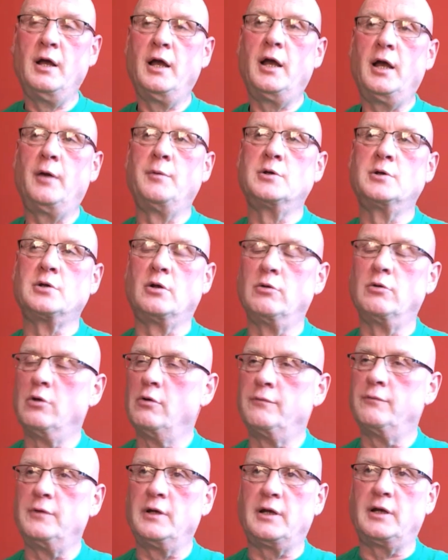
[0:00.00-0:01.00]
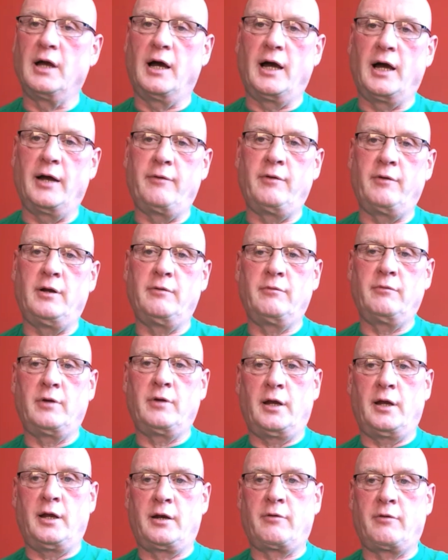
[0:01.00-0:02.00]
He was a lovely guy,
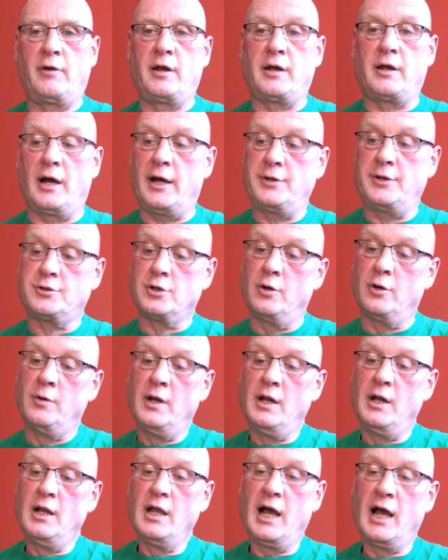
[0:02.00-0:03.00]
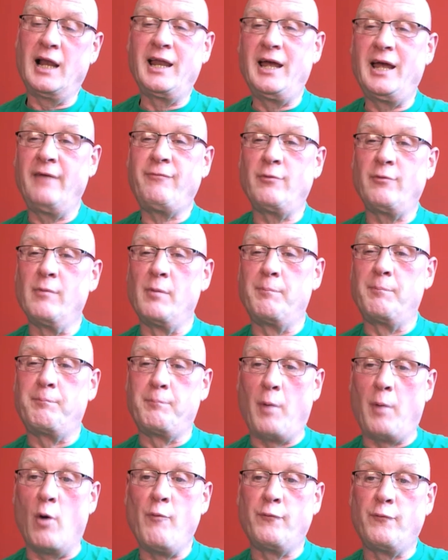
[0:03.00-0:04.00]
a great guy. So I learned from
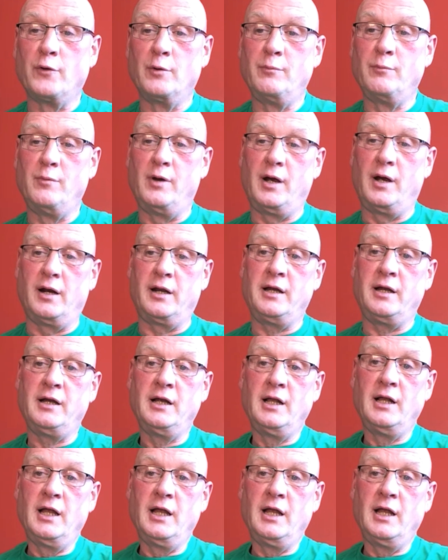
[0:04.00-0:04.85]
both of them, really.